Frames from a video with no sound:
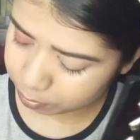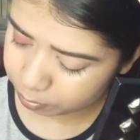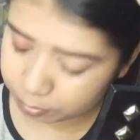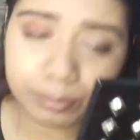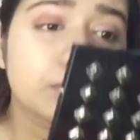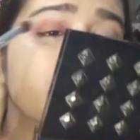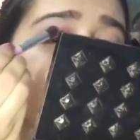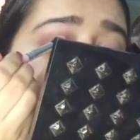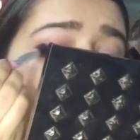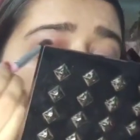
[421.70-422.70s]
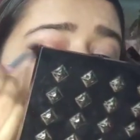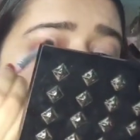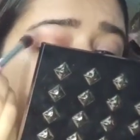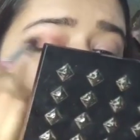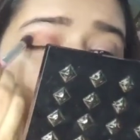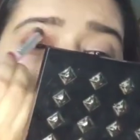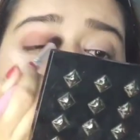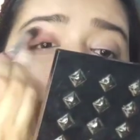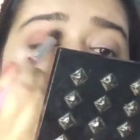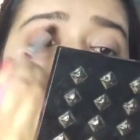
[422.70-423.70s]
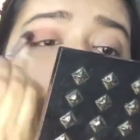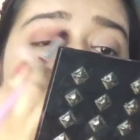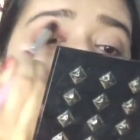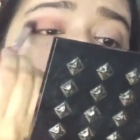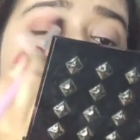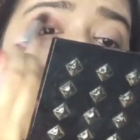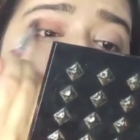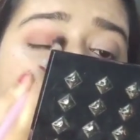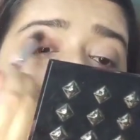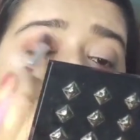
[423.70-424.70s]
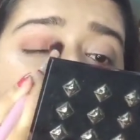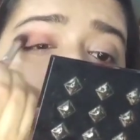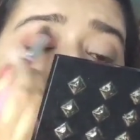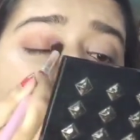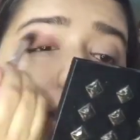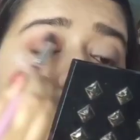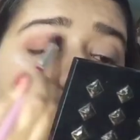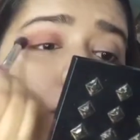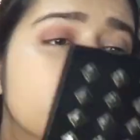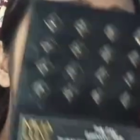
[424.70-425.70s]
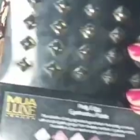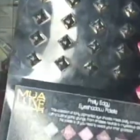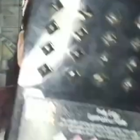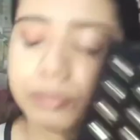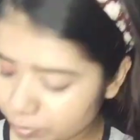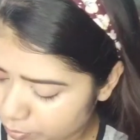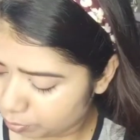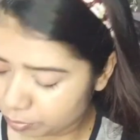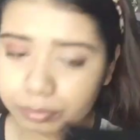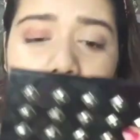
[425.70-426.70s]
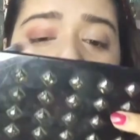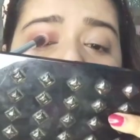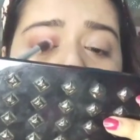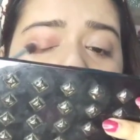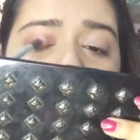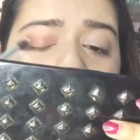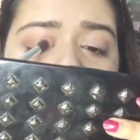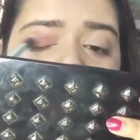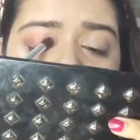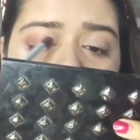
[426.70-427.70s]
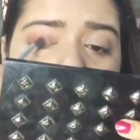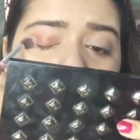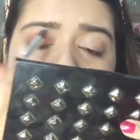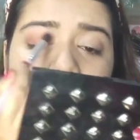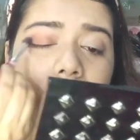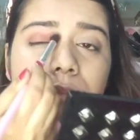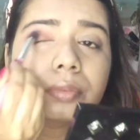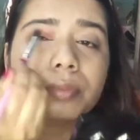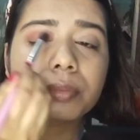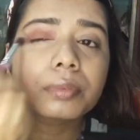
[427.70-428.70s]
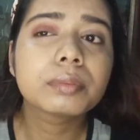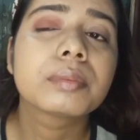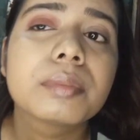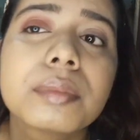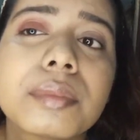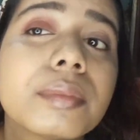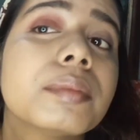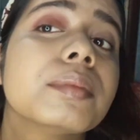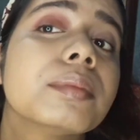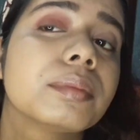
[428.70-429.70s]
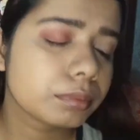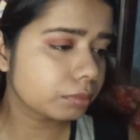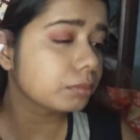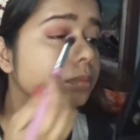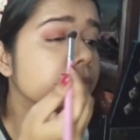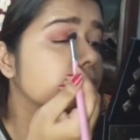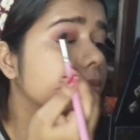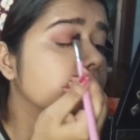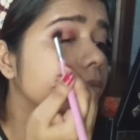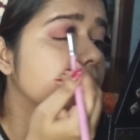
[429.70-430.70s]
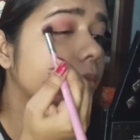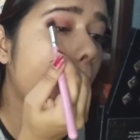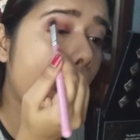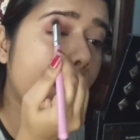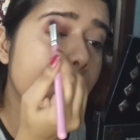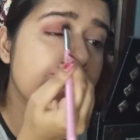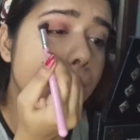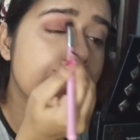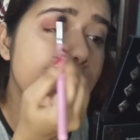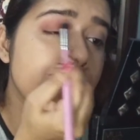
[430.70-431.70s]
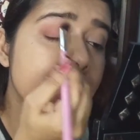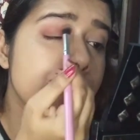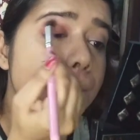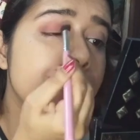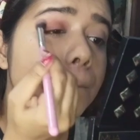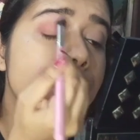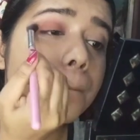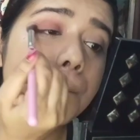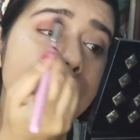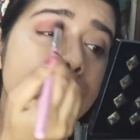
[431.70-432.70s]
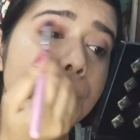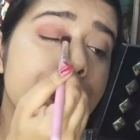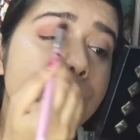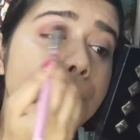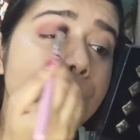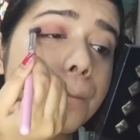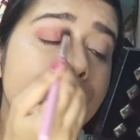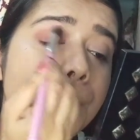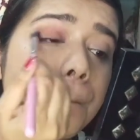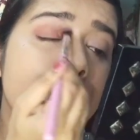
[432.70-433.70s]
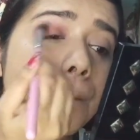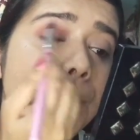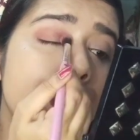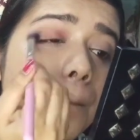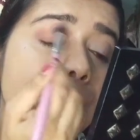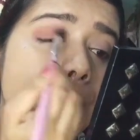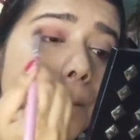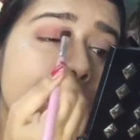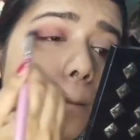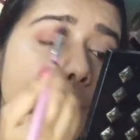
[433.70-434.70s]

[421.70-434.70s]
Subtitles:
or anything which is not natural, or which is not which cannot be called practical in a day-to-day basis, because I'm trying to make a look over